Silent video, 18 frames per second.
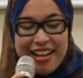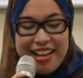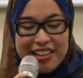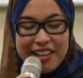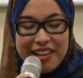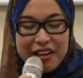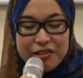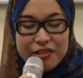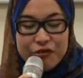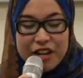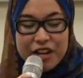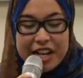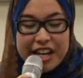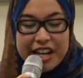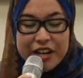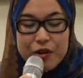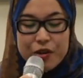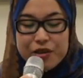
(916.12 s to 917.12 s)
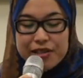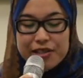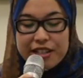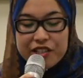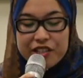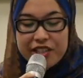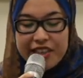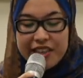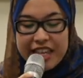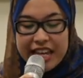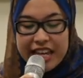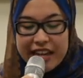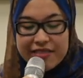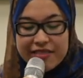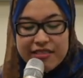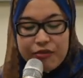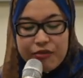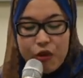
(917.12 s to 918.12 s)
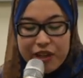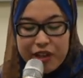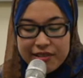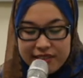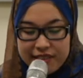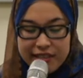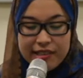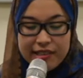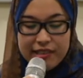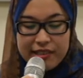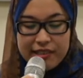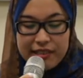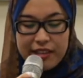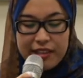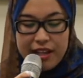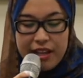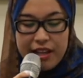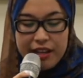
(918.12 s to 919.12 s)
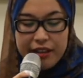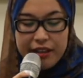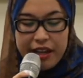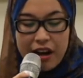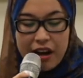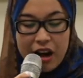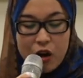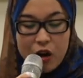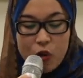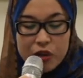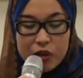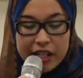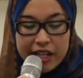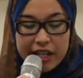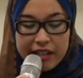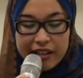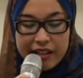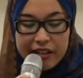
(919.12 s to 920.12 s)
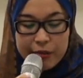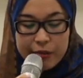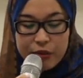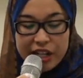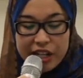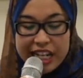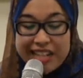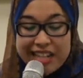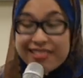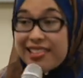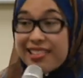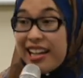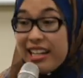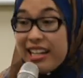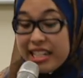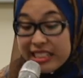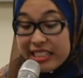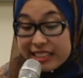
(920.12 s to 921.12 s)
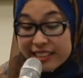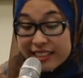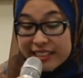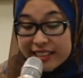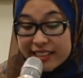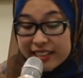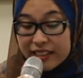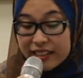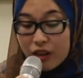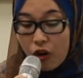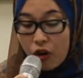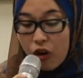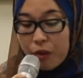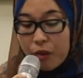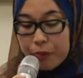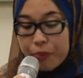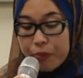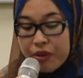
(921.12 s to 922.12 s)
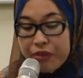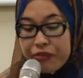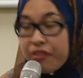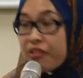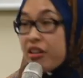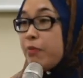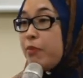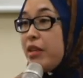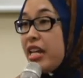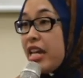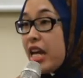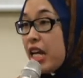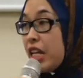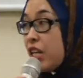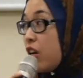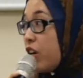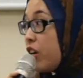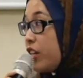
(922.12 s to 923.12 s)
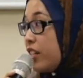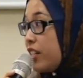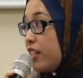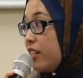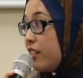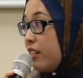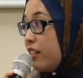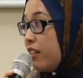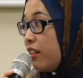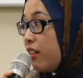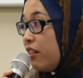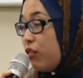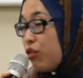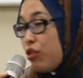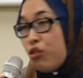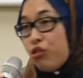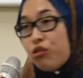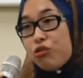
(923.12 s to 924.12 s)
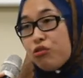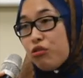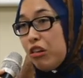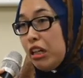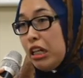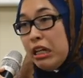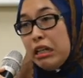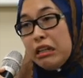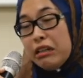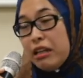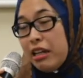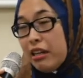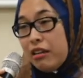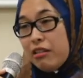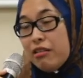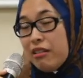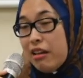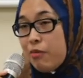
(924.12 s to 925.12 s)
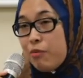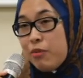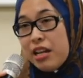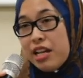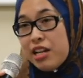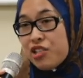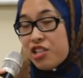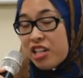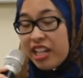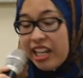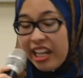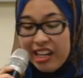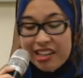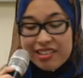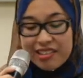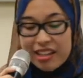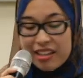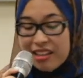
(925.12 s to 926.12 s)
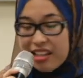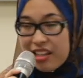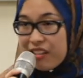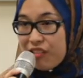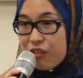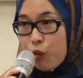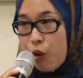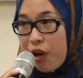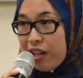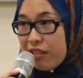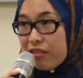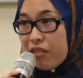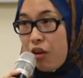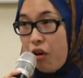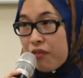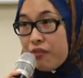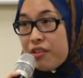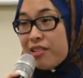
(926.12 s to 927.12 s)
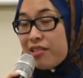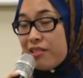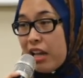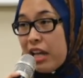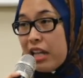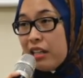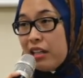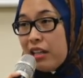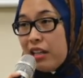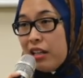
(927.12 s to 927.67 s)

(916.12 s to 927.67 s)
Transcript: there's really no such thing as the voiceless. They are only deliberately silenced or preferably unheard. So in Malaysia case, I think it's quite obvious that